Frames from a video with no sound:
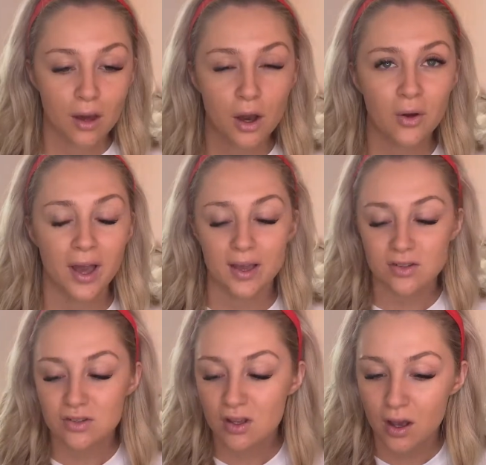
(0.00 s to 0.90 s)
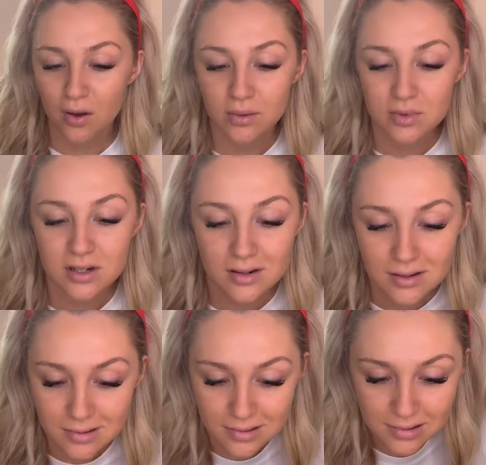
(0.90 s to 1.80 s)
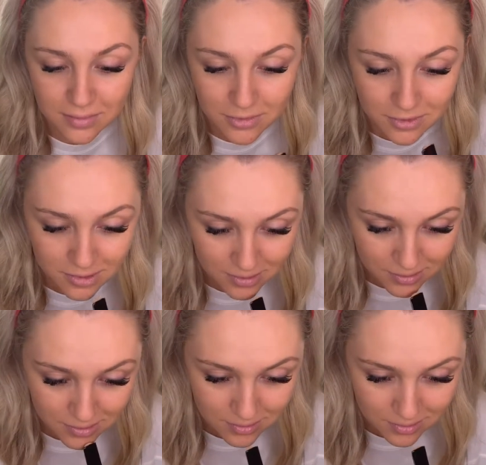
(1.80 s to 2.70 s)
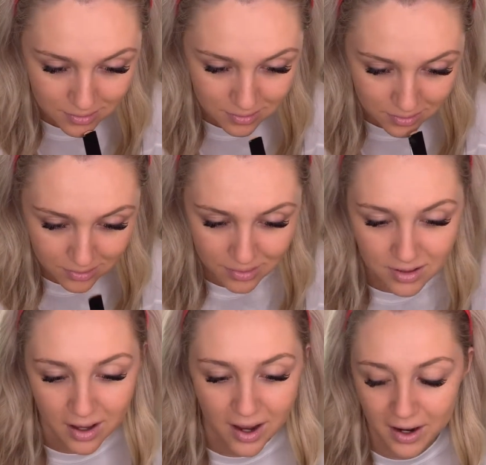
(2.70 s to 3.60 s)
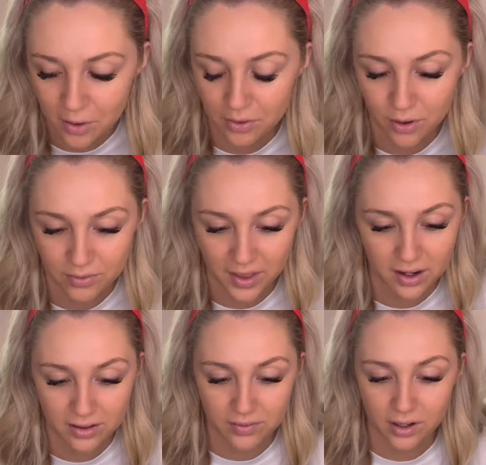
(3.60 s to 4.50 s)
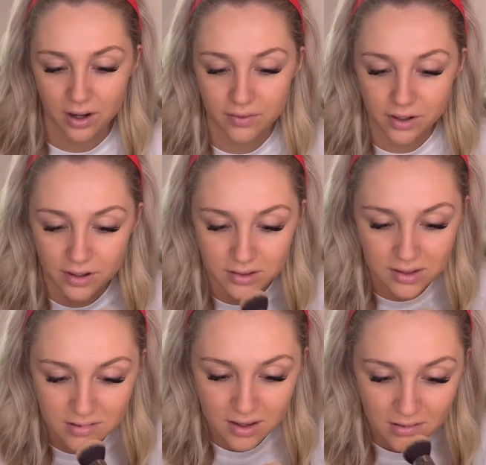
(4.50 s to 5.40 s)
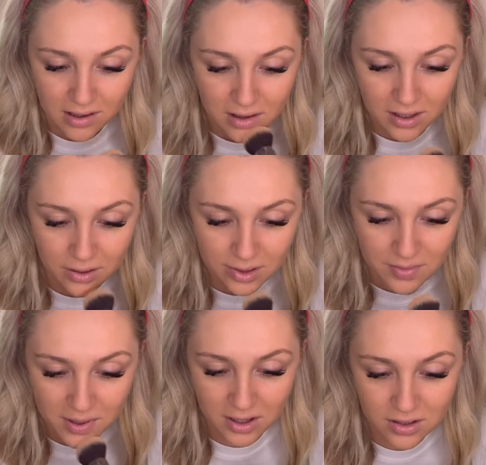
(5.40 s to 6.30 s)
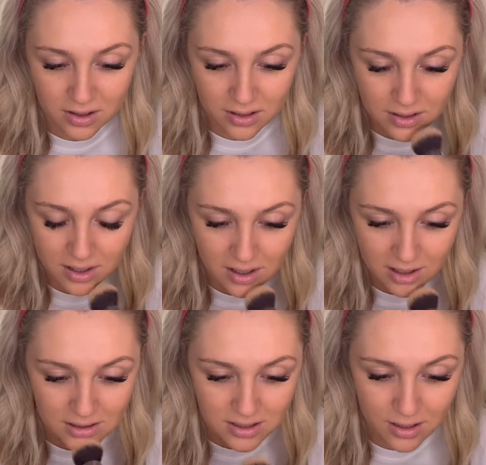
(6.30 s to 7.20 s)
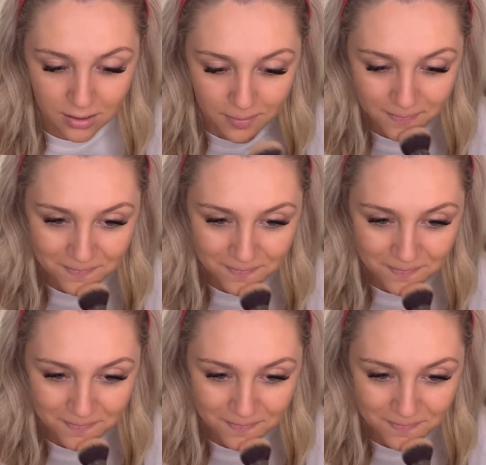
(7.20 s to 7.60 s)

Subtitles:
Okay, so I'm just gonna add a little more on this guy. I don't know if that'll even cover because it was picked recently, so.